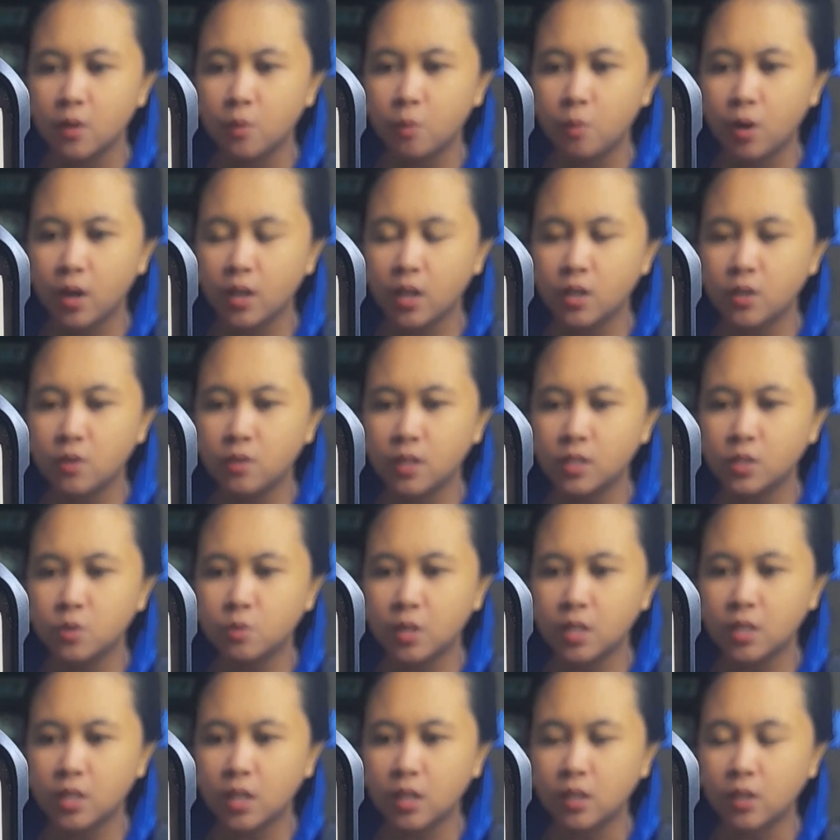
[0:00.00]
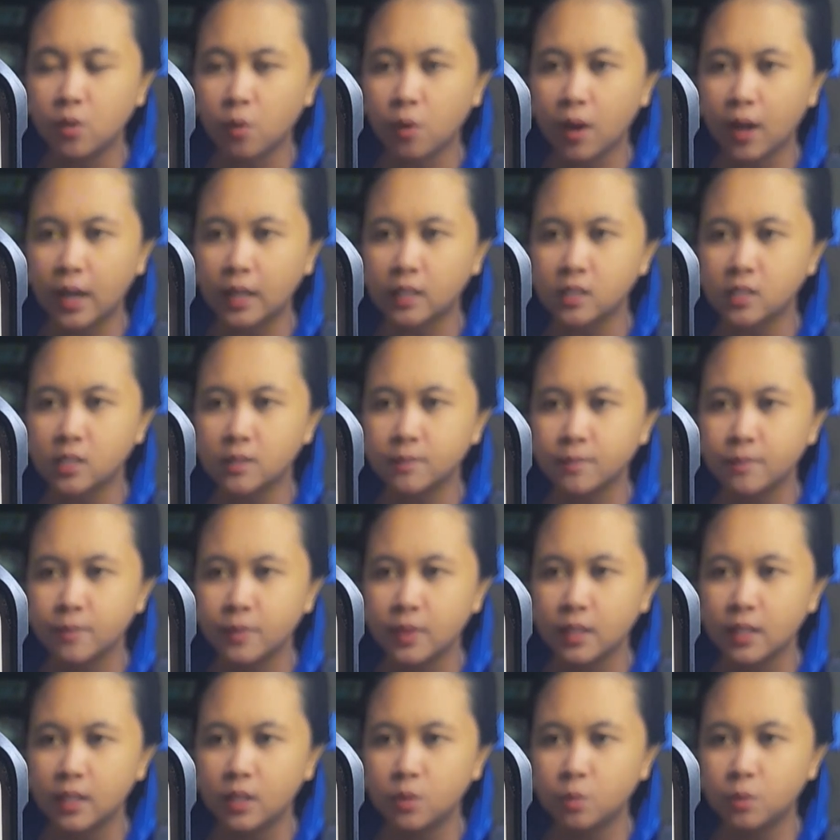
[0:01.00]
Why are you not drinking, Your Highness?
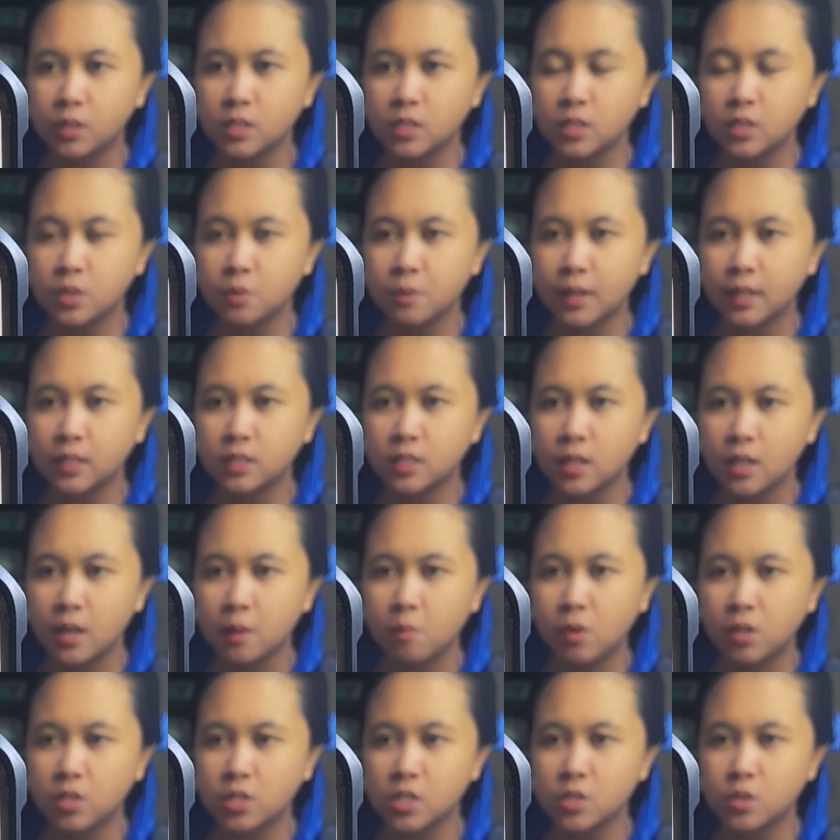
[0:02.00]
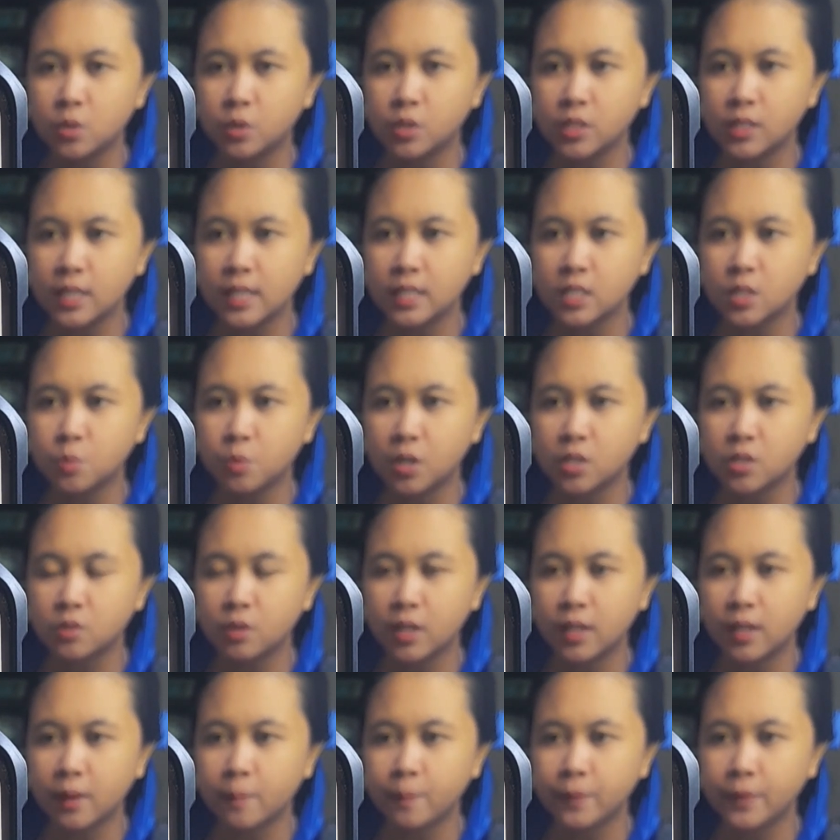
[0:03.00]
It was indirect, but she certainly is
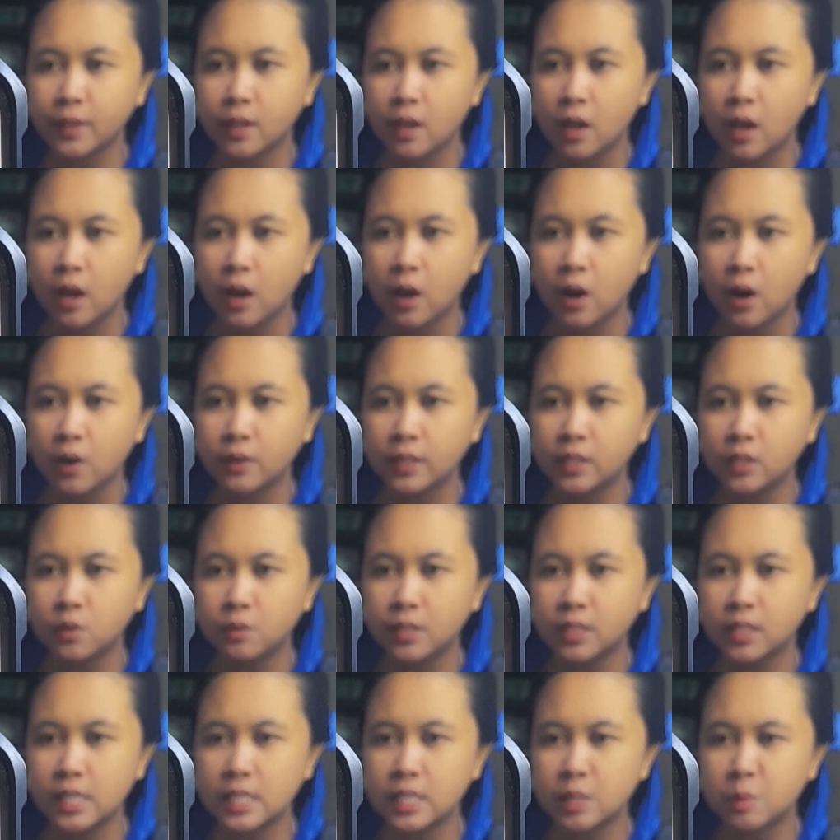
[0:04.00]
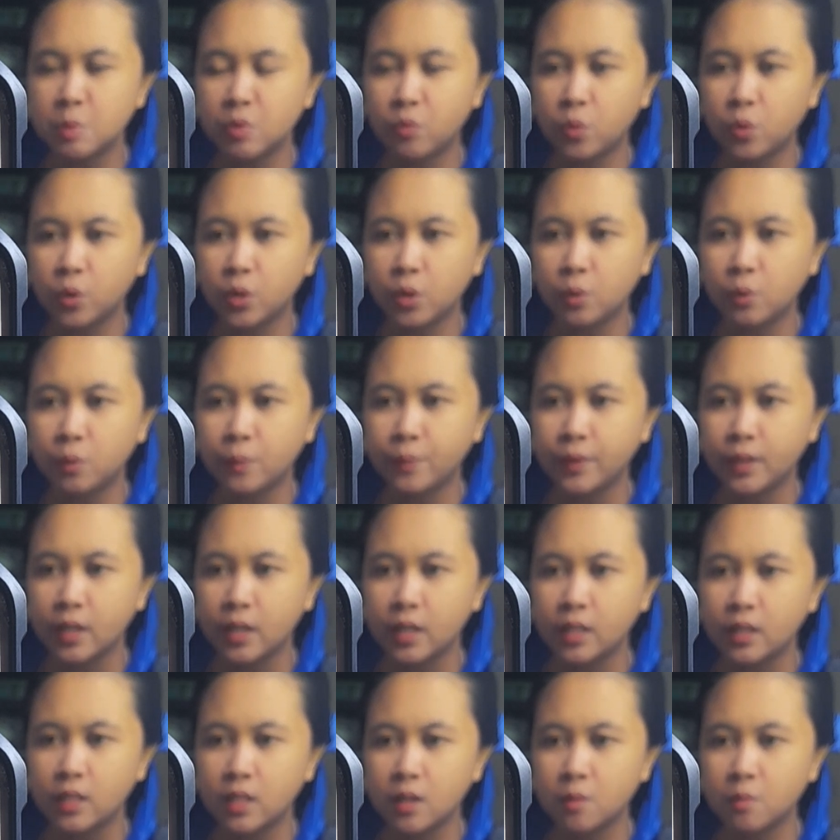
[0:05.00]
pressuring him. Hurry and drink the tea before you.
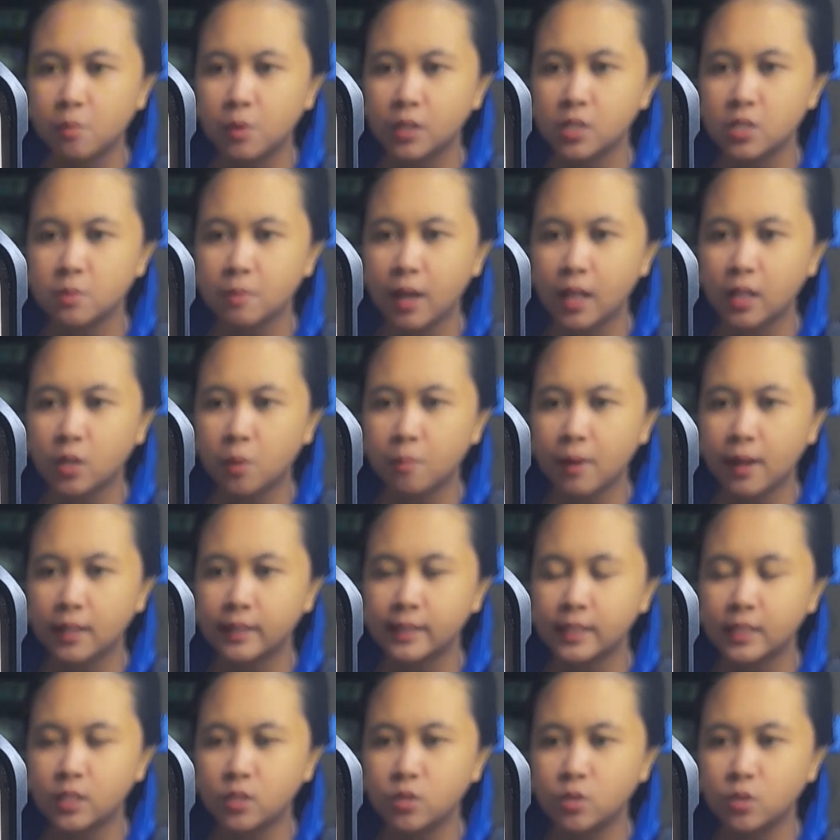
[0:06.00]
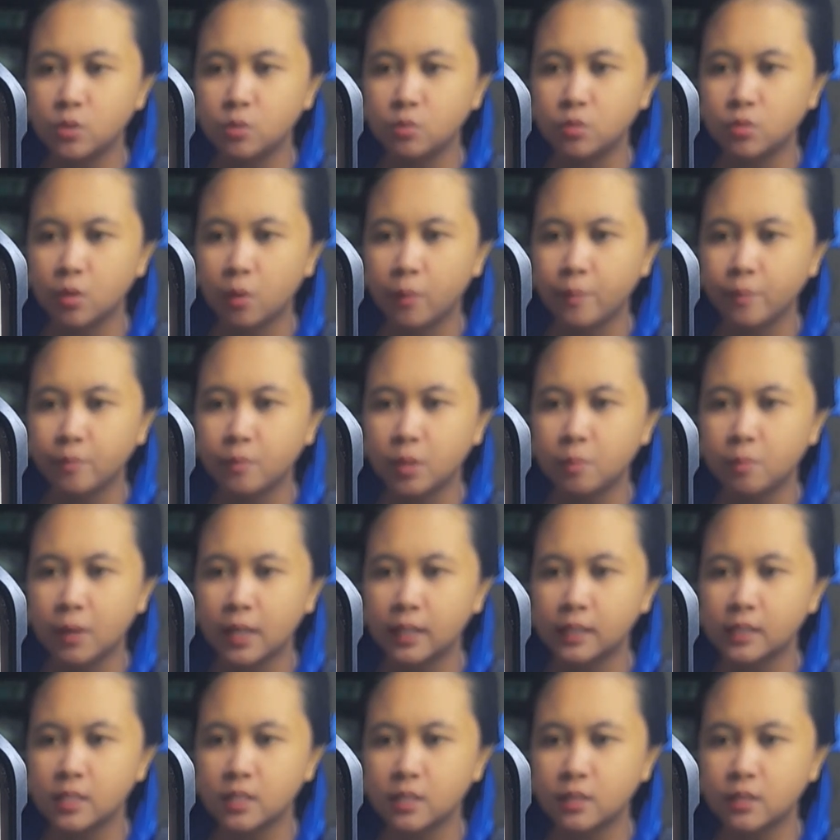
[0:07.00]
The Empress smile commanded to do so, but
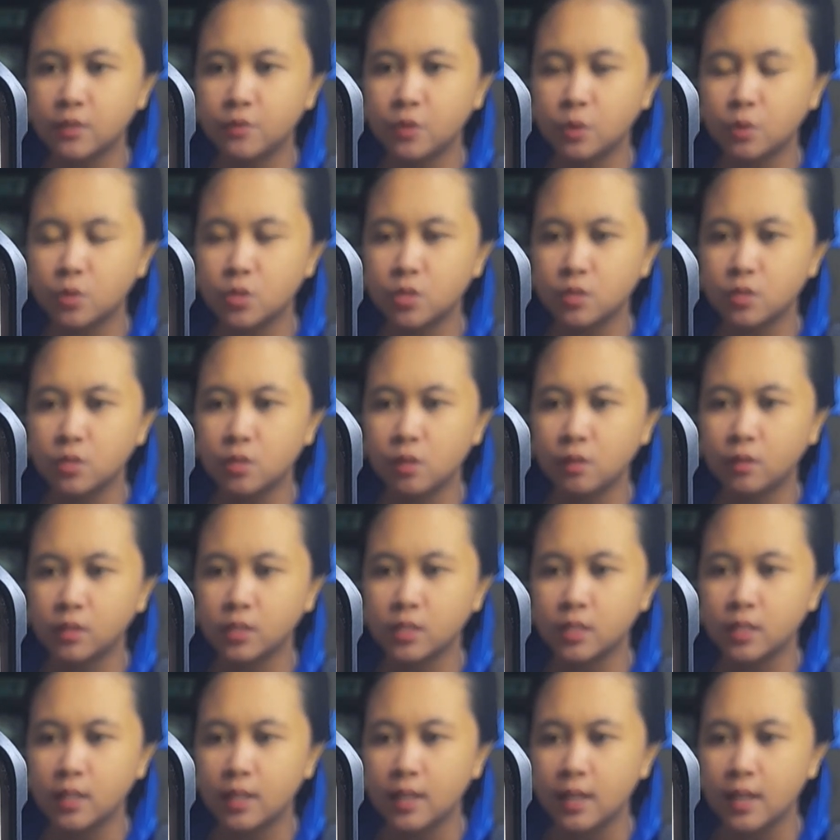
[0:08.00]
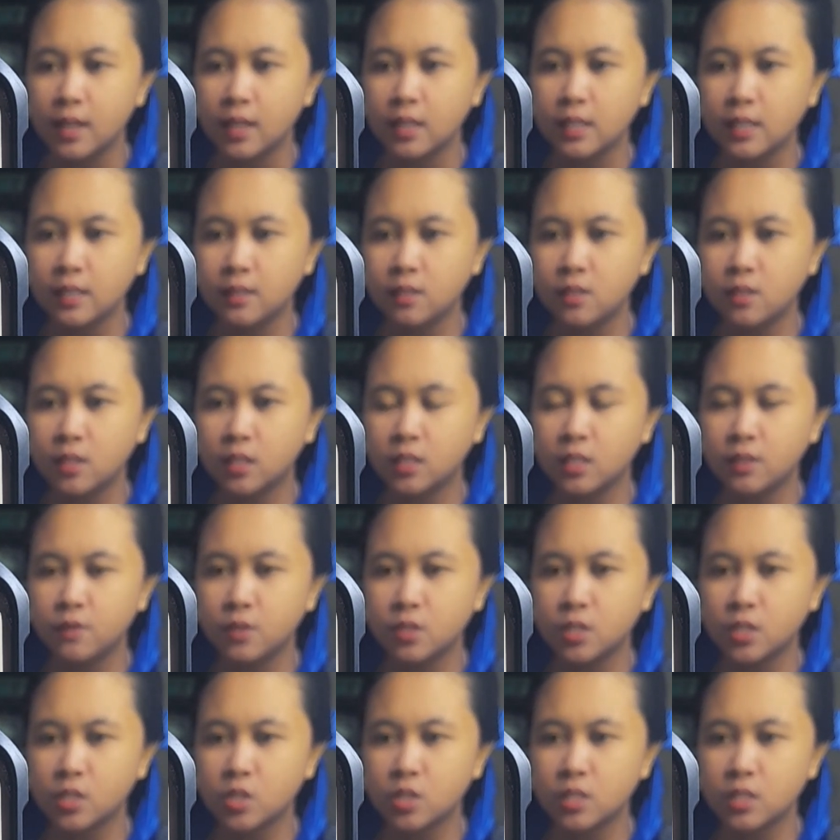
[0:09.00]
Perez refused to yield. He did not
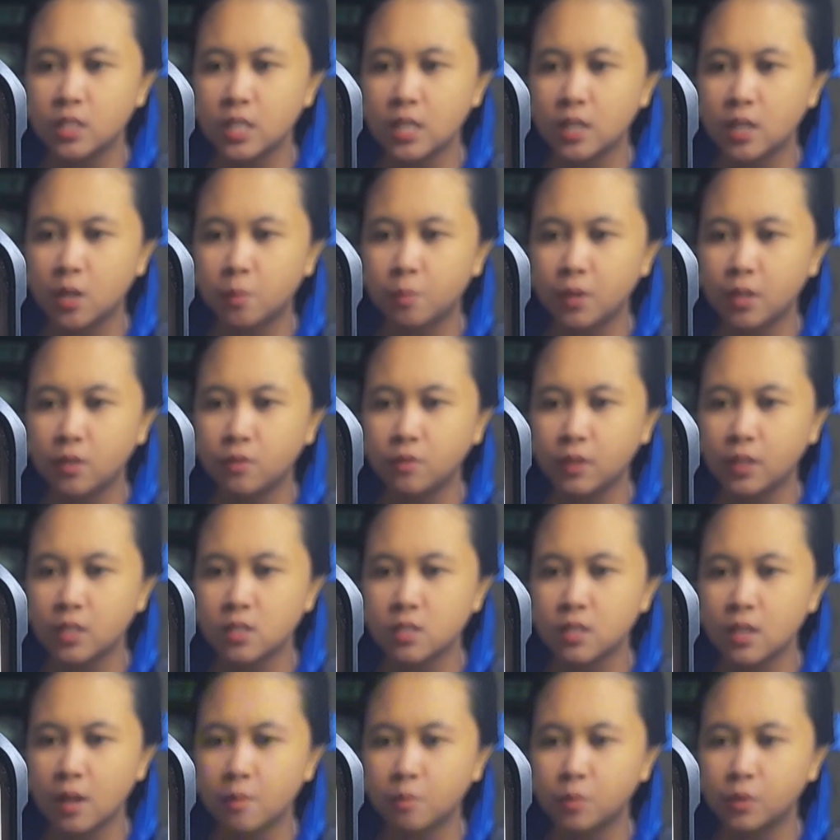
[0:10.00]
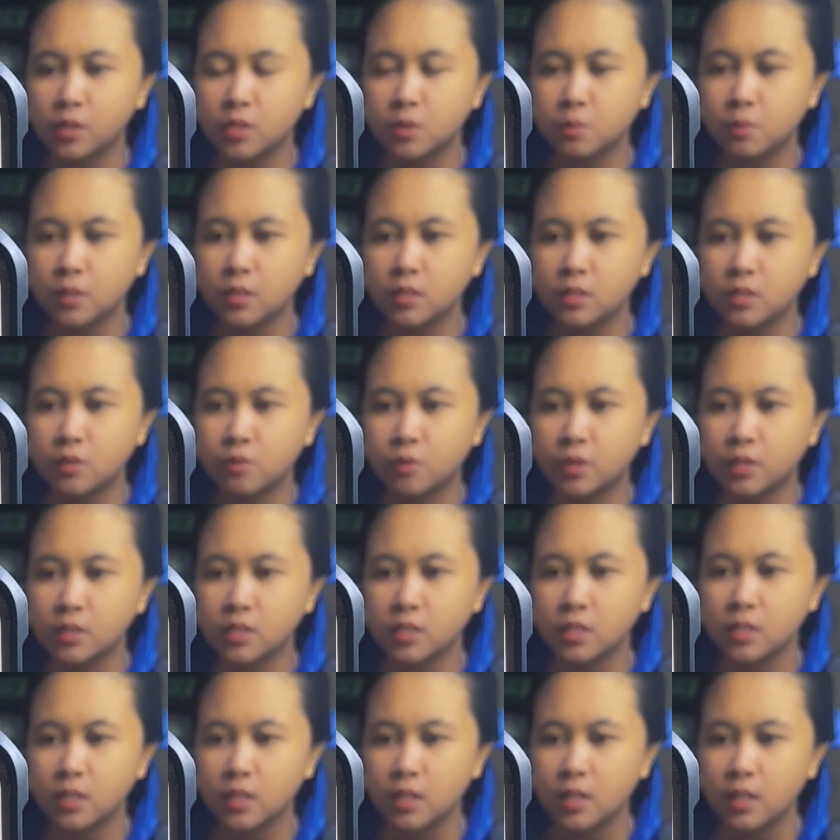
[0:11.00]
even touch the teacup and faced the Empress with
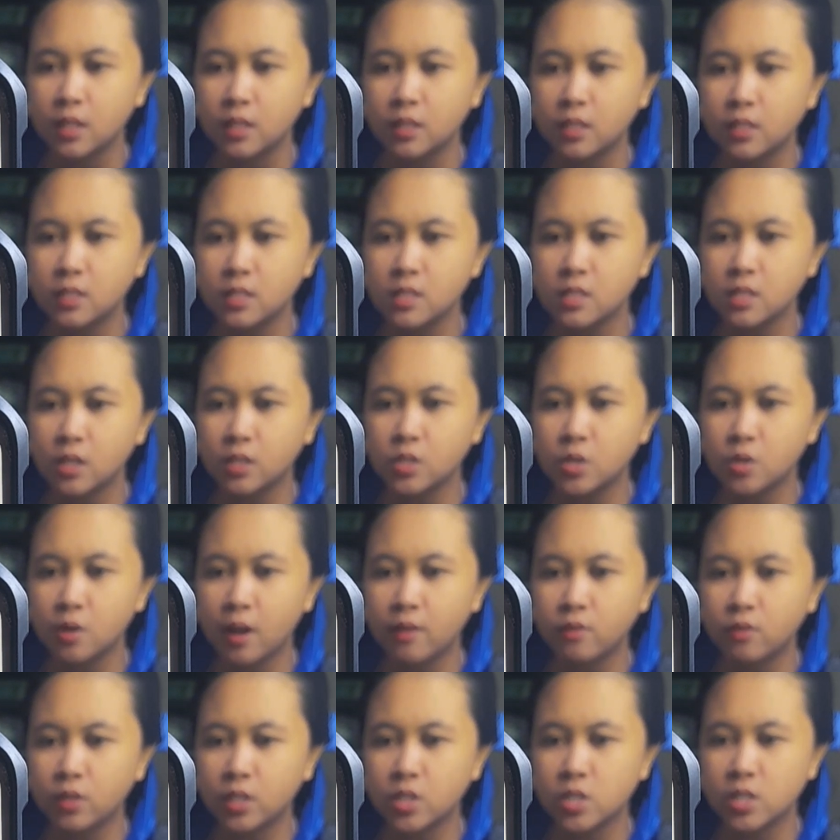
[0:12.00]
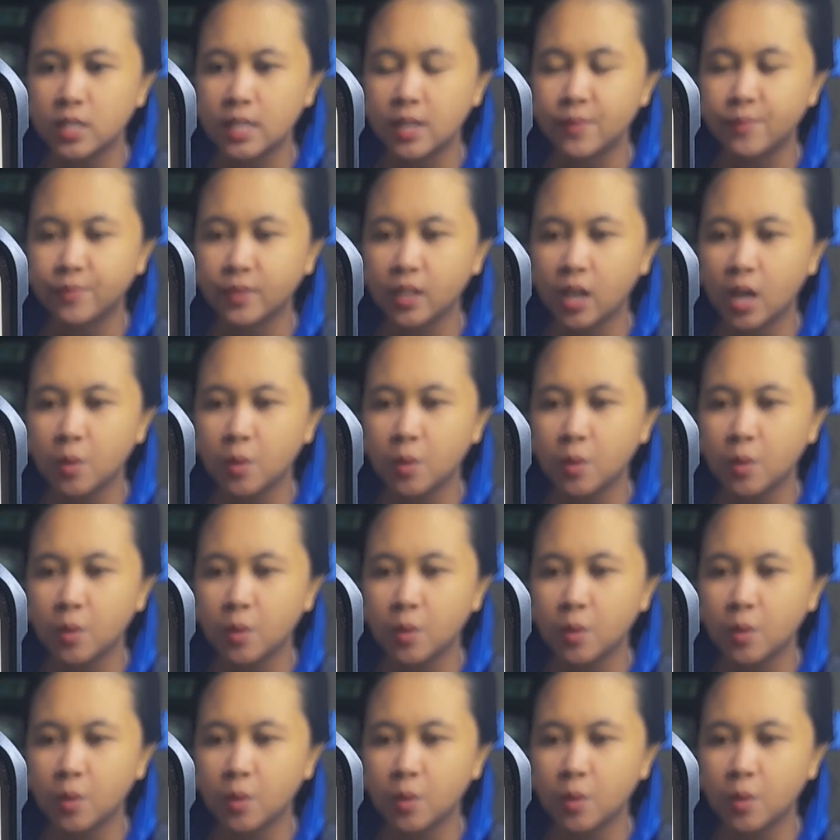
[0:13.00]
indifference. This is not your average tea.